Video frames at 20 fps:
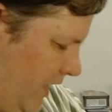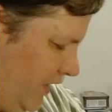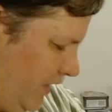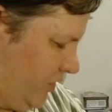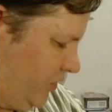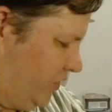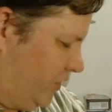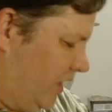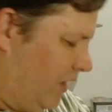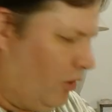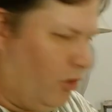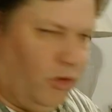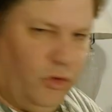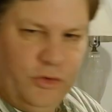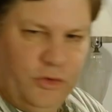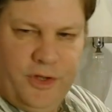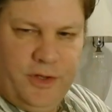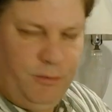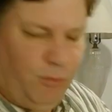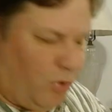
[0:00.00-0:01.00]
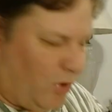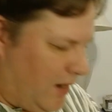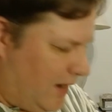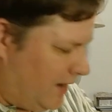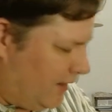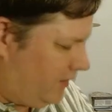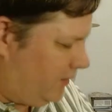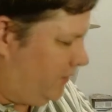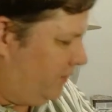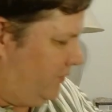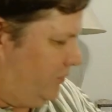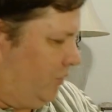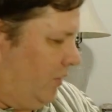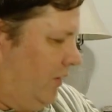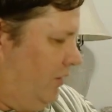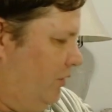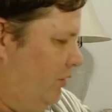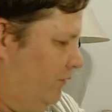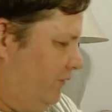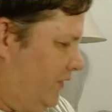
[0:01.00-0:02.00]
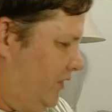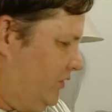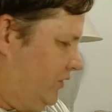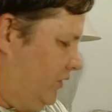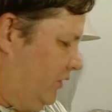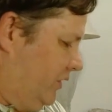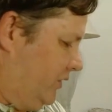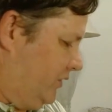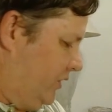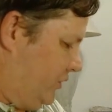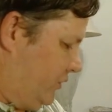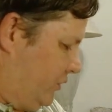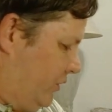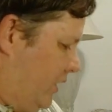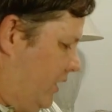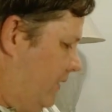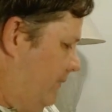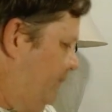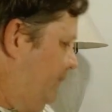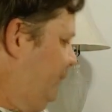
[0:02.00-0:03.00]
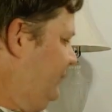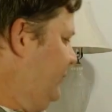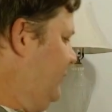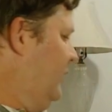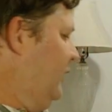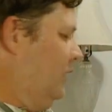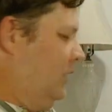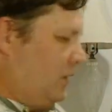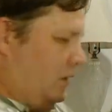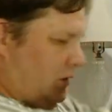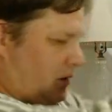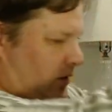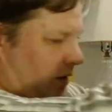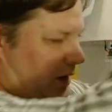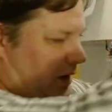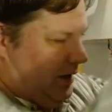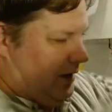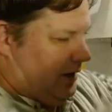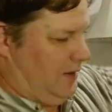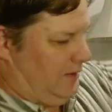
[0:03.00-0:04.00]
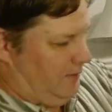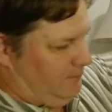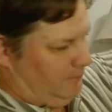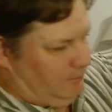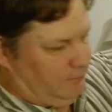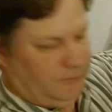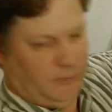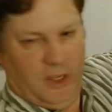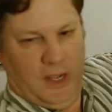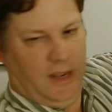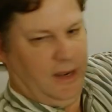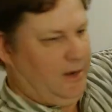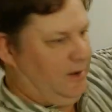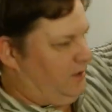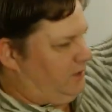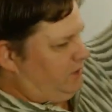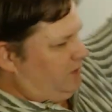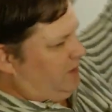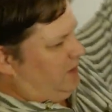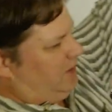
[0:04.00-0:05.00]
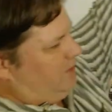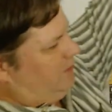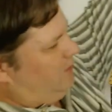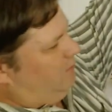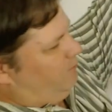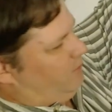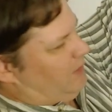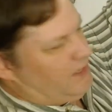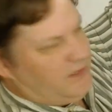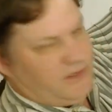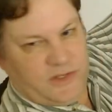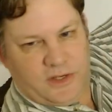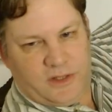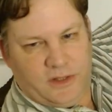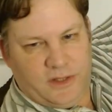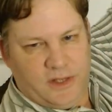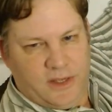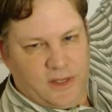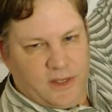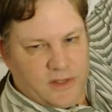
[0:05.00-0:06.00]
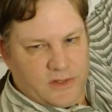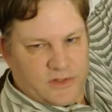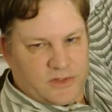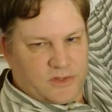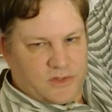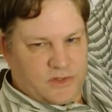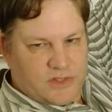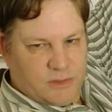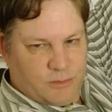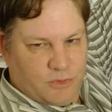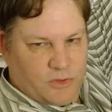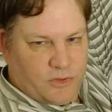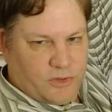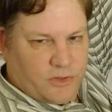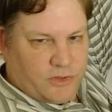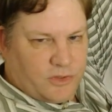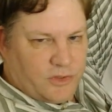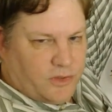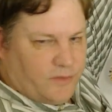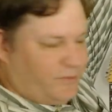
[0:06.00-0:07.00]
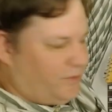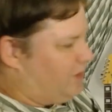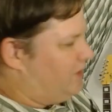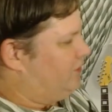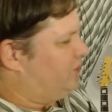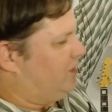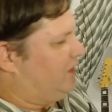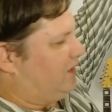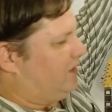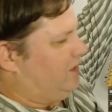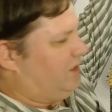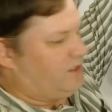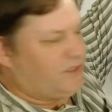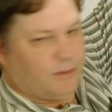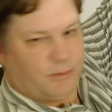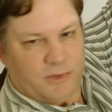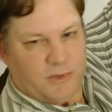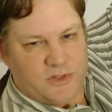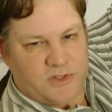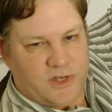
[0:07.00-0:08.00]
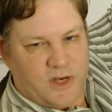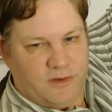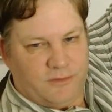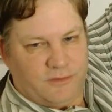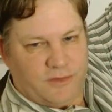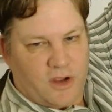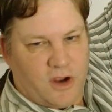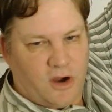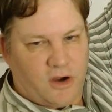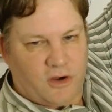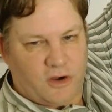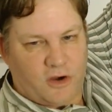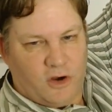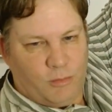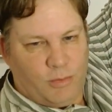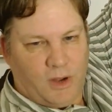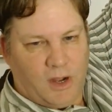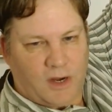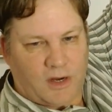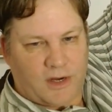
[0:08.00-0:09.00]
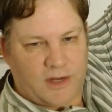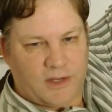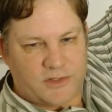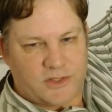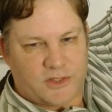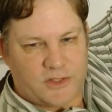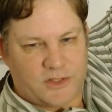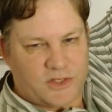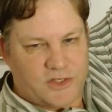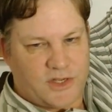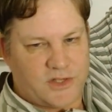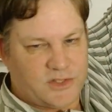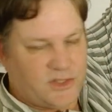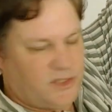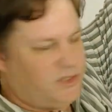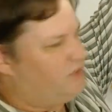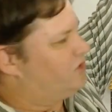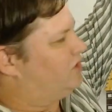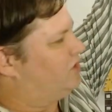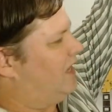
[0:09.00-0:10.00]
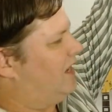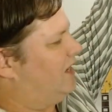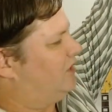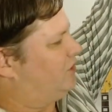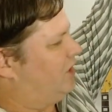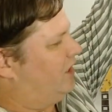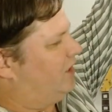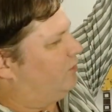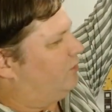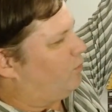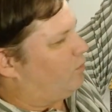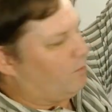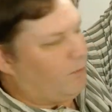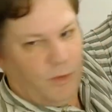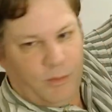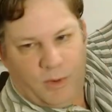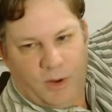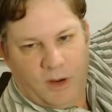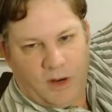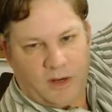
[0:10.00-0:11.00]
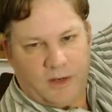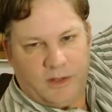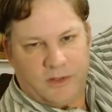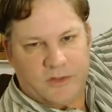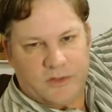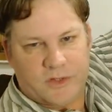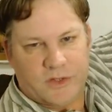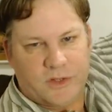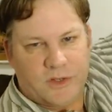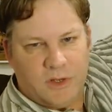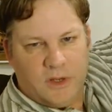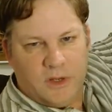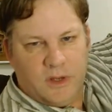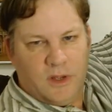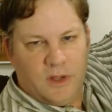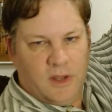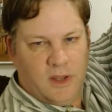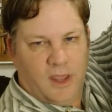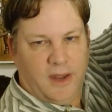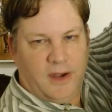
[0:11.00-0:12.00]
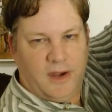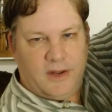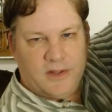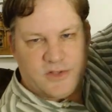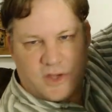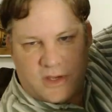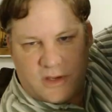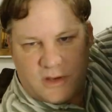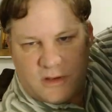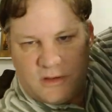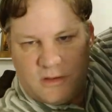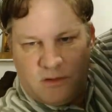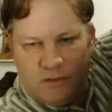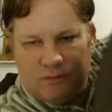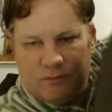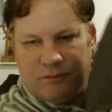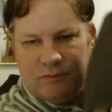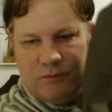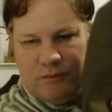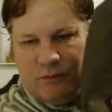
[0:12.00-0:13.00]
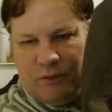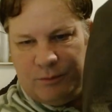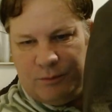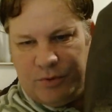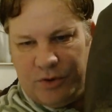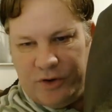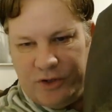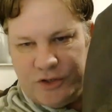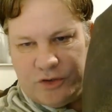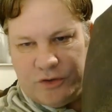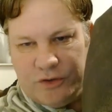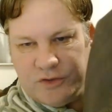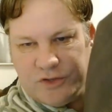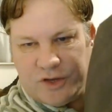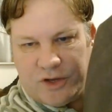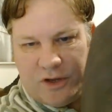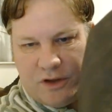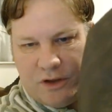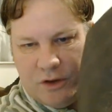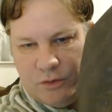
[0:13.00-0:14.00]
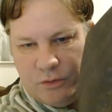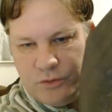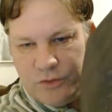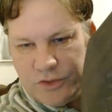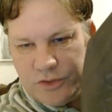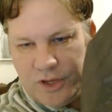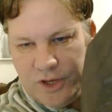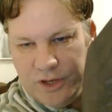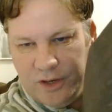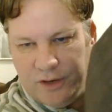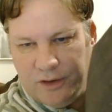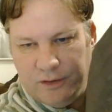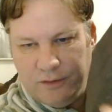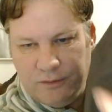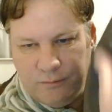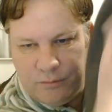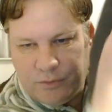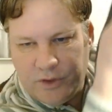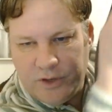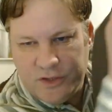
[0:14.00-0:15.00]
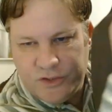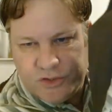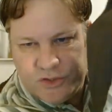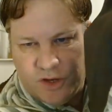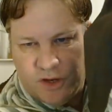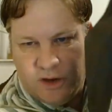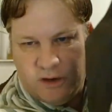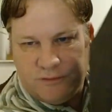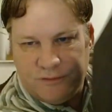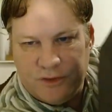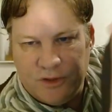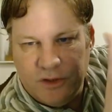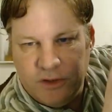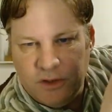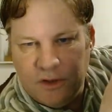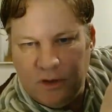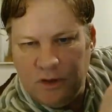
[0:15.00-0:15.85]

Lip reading: Excelled brand. So I don't know if they still exist or not. And it basically is similar to the flight jacket, except instead of the cargo pockets, it just has these slash hand warmer pockets. And it has what I'm pretty sure is a goat skin, pretty soft.